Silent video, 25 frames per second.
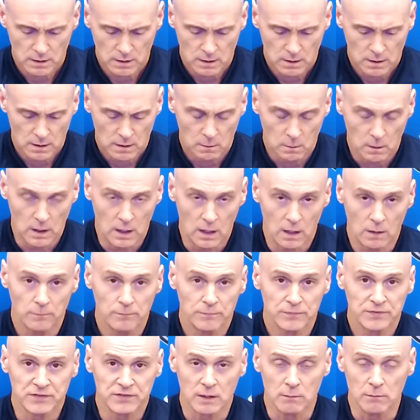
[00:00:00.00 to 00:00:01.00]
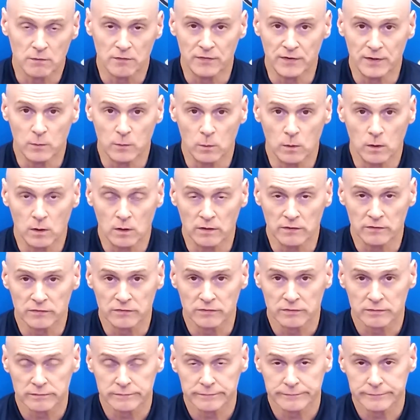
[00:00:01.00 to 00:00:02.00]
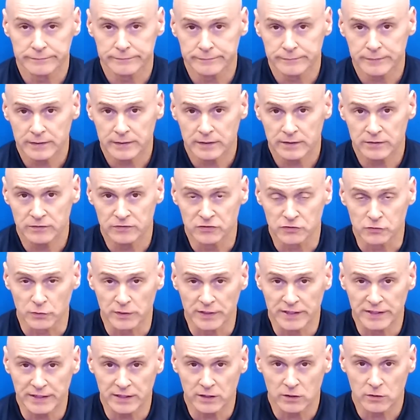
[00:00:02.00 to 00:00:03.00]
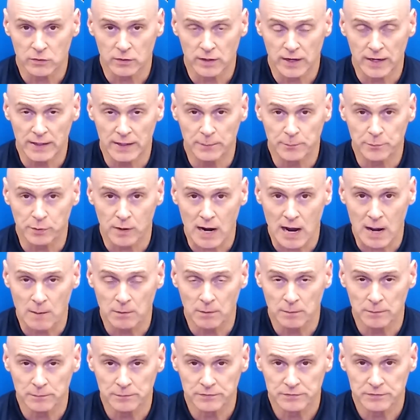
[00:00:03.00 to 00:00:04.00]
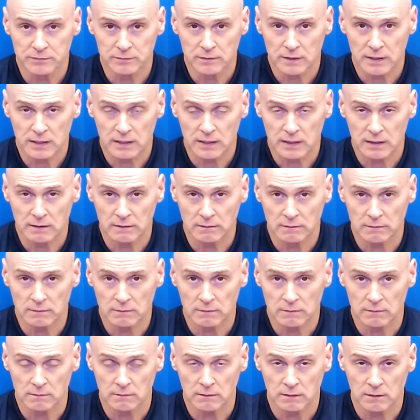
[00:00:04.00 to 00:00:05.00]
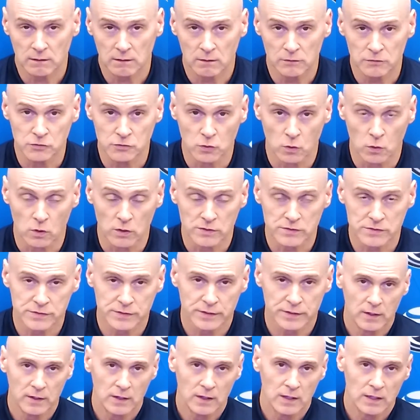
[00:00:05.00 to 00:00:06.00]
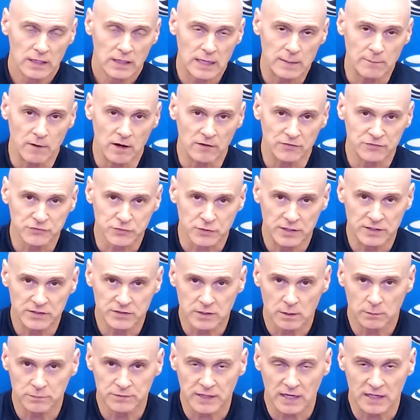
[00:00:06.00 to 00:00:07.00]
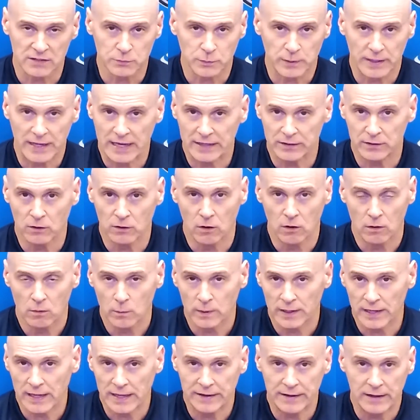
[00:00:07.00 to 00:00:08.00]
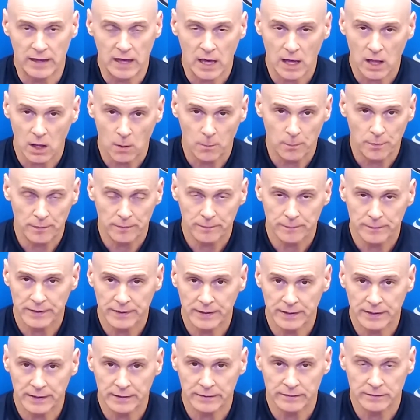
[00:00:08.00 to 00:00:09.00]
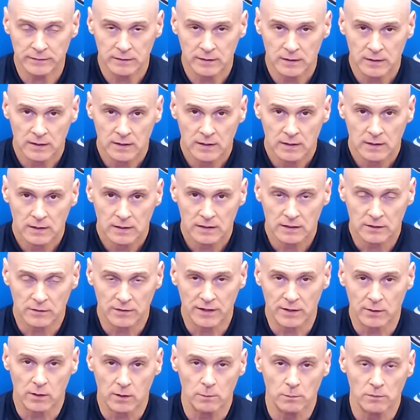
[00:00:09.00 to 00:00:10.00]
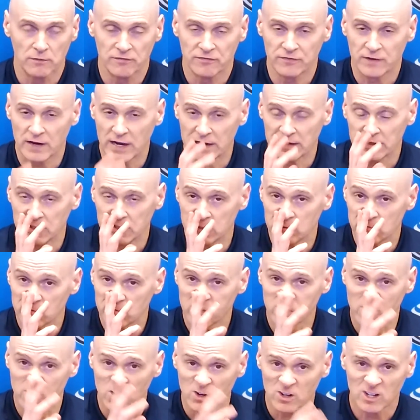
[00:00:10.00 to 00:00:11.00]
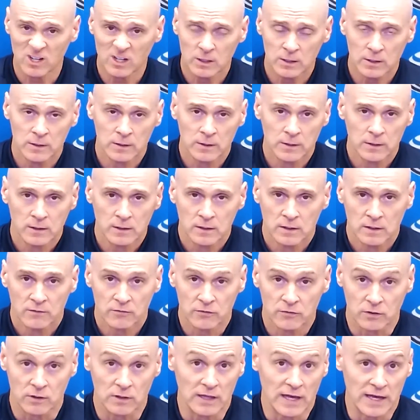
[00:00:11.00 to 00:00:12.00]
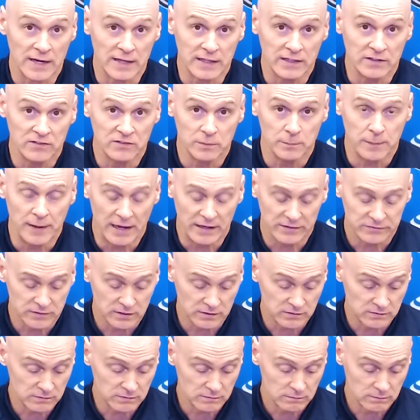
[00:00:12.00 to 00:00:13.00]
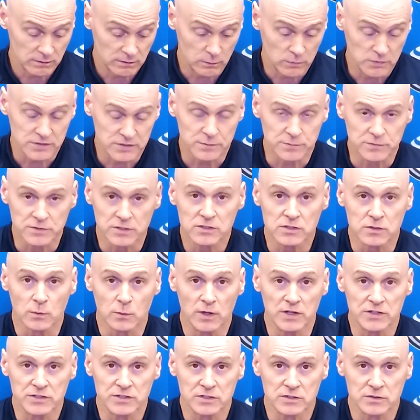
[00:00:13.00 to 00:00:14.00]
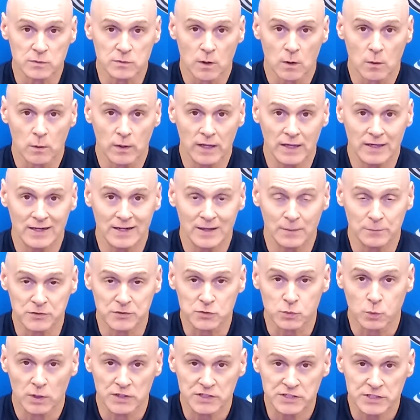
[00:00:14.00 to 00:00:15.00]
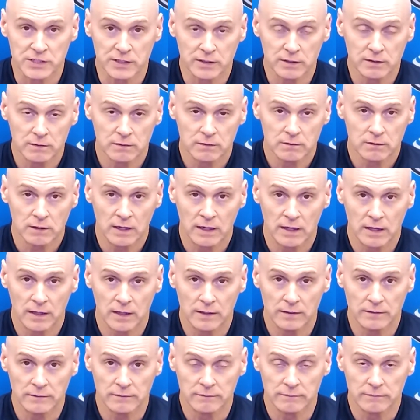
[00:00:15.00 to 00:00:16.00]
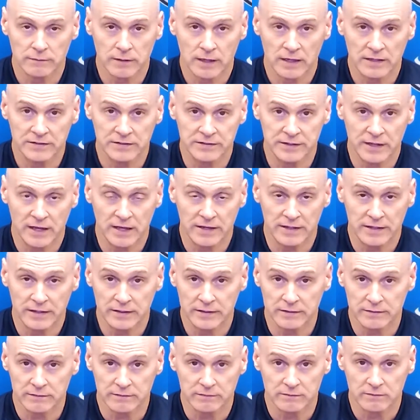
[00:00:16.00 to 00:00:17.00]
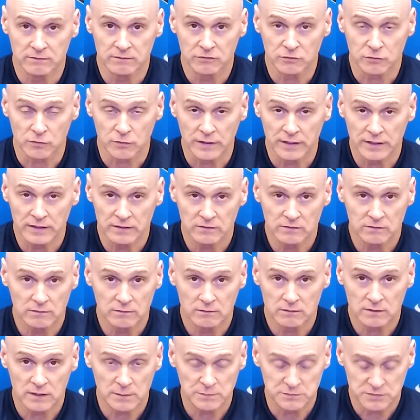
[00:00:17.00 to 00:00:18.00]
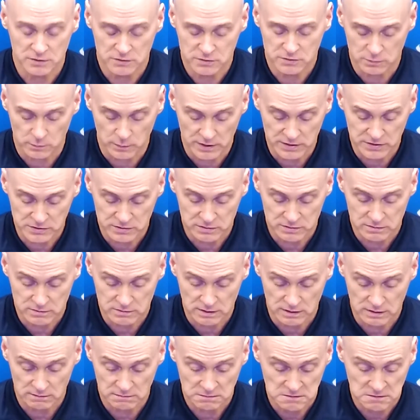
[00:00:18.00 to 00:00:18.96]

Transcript: Well, some of it was his screening created problems, and George came off screens a couple times. We had to help, and they were able to find him for a lot of easy baskets. There were some situations where we ended up switching on dead hit screen type situations, and